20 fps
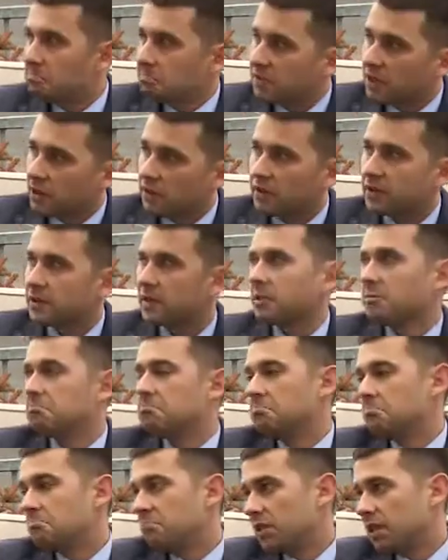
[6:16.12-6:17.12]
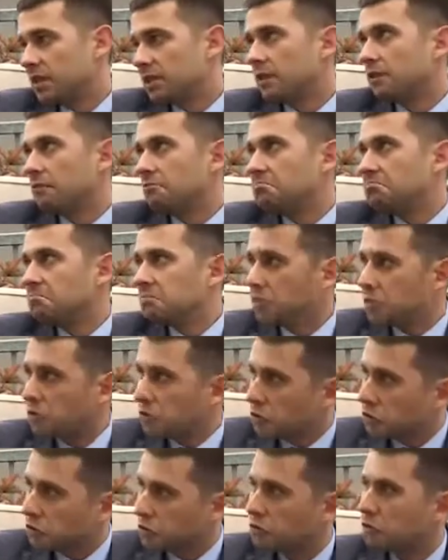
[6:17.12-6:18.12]
there is a, let's say,
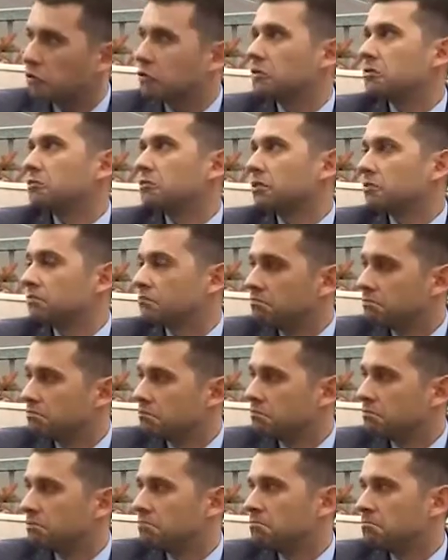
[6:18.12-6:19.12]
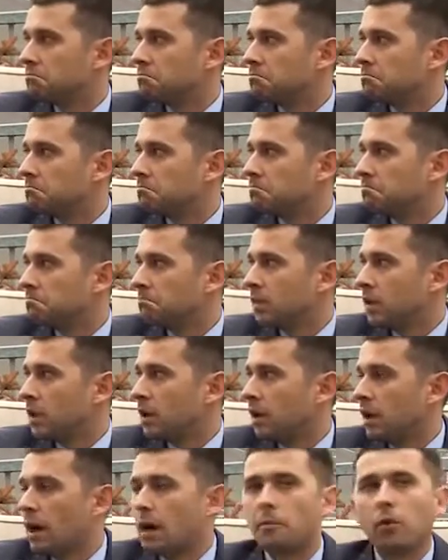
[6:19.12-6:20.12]
certain.
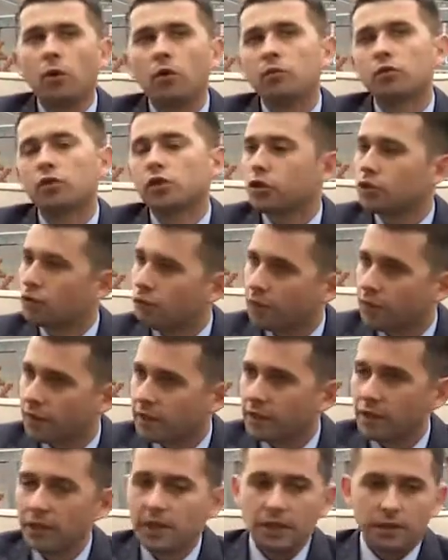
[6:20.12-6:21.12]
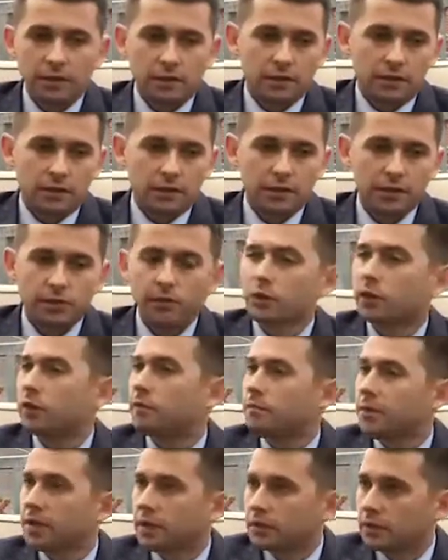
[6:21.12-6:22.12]
I'm almost sure that it would
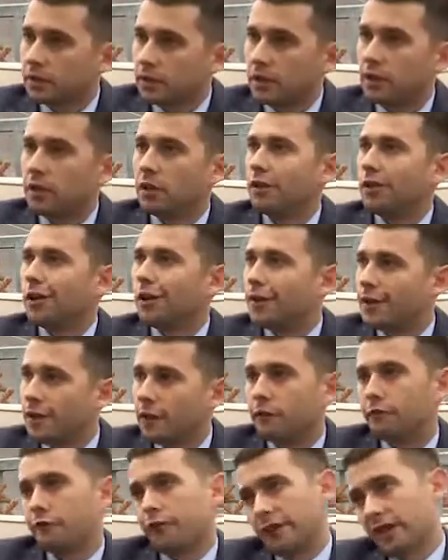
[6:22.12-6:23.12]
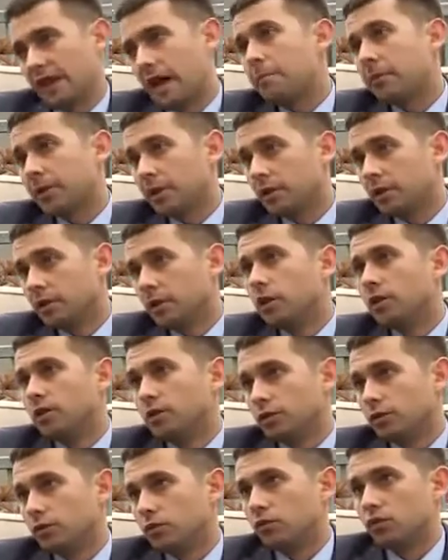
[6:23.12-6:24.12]
have built enough capital
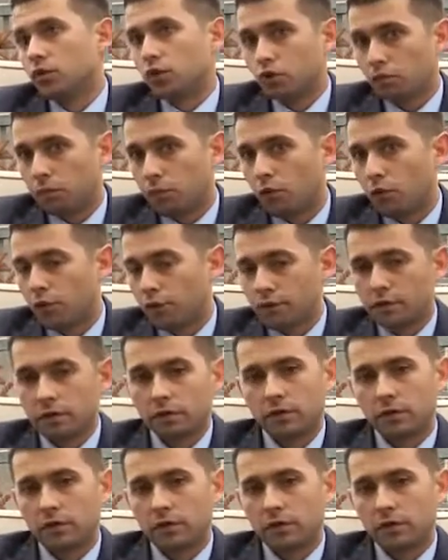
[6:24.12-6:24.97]
to support